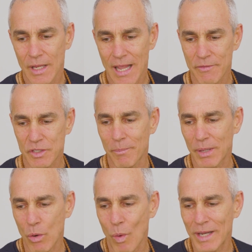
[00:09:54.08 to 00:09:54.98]
If
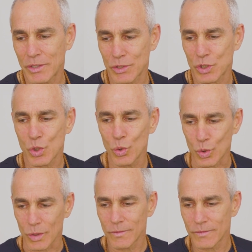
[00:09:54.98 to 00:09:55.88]
somebody went to
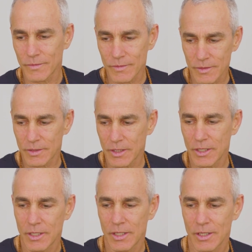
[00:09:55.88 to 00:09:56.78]
school,
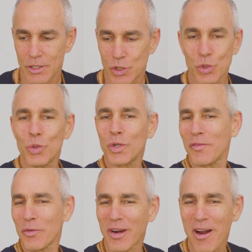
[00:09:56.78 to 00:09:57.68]
the School of
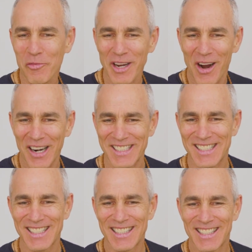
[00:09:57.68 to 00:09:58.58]
the Recovery
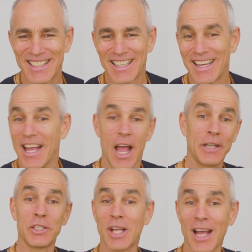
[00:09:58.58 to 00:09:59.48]
Arts, I
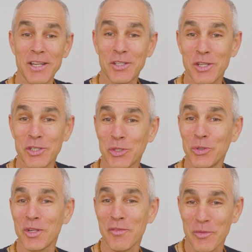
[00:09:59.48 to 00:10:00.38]
just got into the
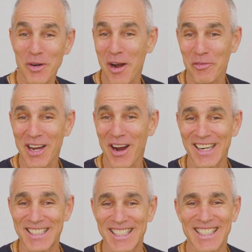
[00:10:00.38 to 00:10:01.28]
School of the Recovery
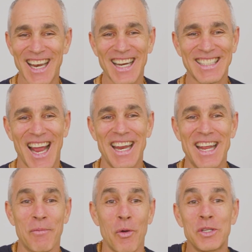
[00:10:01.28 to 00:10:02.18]
Arts. Isn't it exciting?
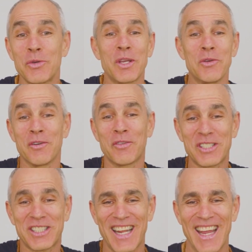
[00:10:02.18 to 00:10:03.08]
I'm going to a
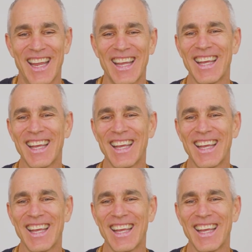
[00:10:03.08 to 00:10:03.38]
university.